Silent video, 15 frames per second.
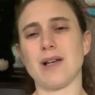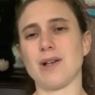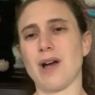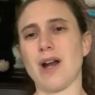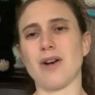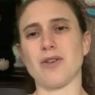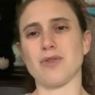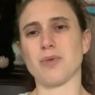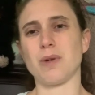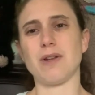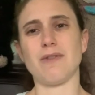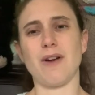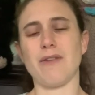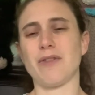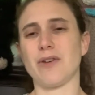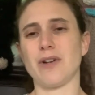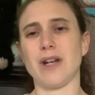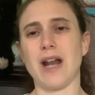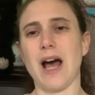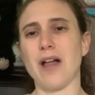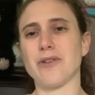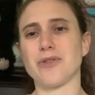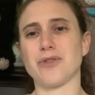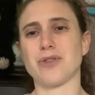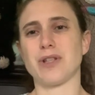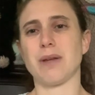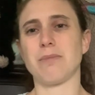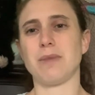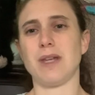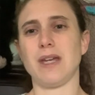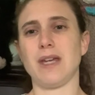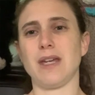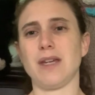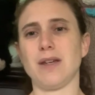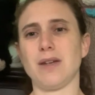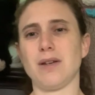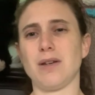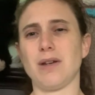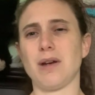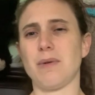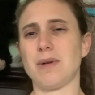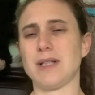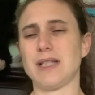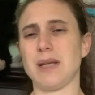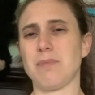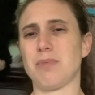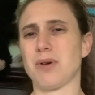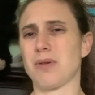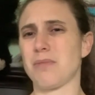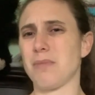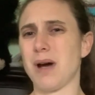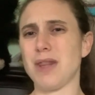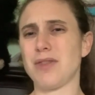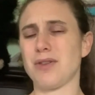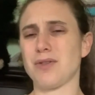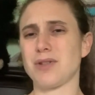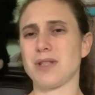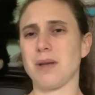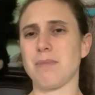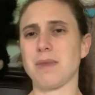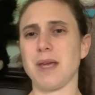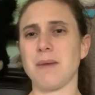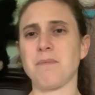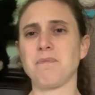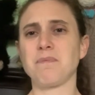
I don't know, $25, $30 or something, I want to say per month or something.